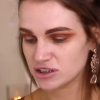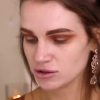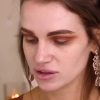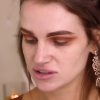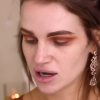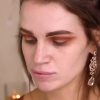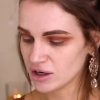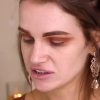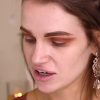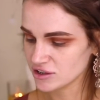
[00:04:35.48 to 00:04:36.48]
just on the same
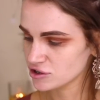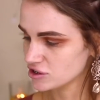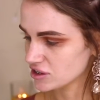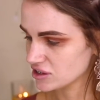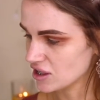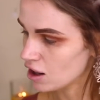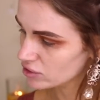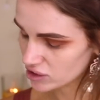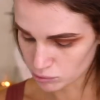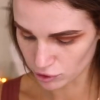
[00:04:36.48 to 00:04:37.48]
brush that I was using to
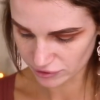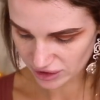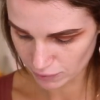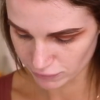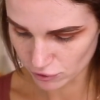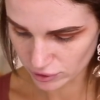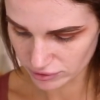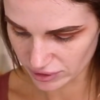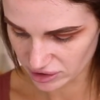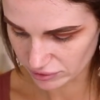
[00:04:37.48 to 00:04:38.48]
start with, the Morphe
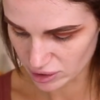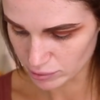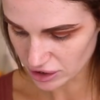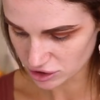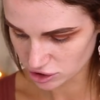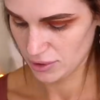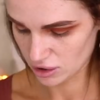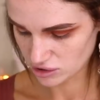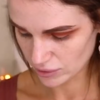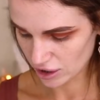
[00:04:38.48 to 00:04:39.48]
M433 brush.
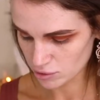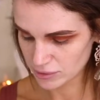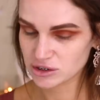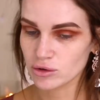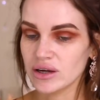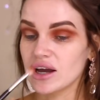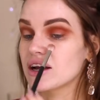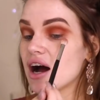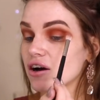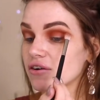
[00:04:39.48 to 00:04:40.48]
Because we're gonna be doing
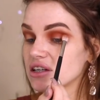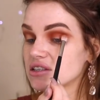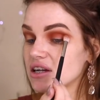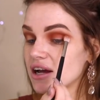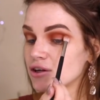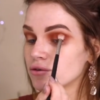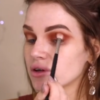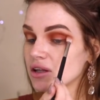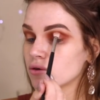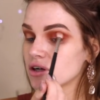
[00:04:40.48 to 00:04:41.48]
a cut crease today, you
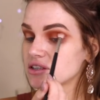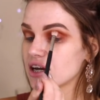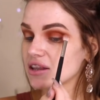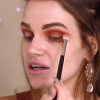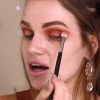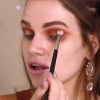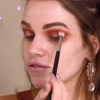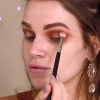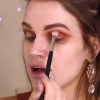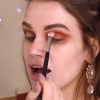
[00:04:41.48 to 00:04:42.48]
really want to take the
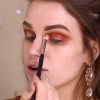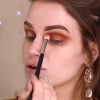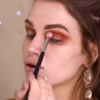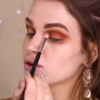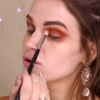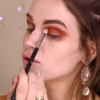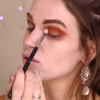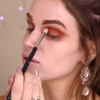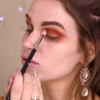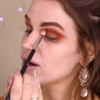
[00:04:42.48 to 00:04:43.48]
color from the outer corner
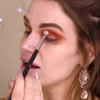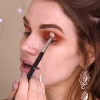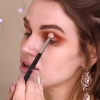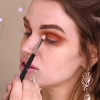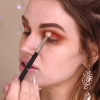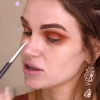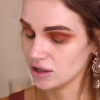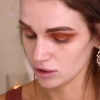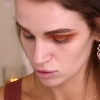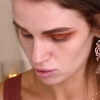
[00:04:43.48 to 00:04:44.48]
all the way to the inner